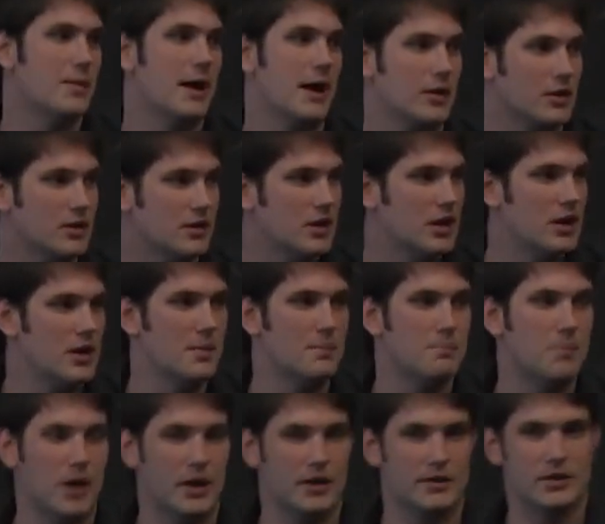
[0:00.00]
about it.
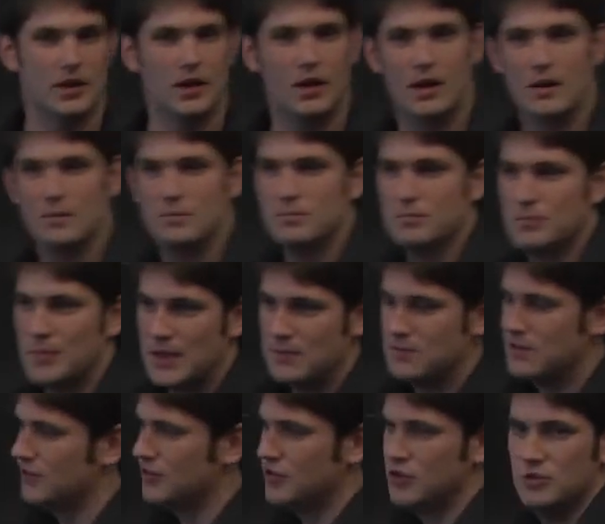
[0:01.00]
But
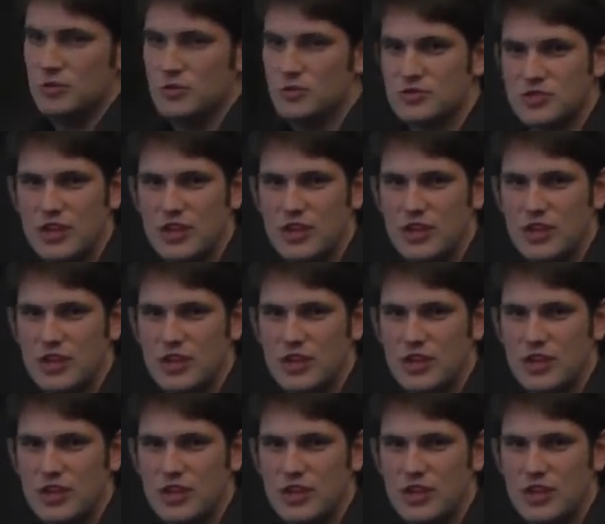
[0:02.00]
maybe if you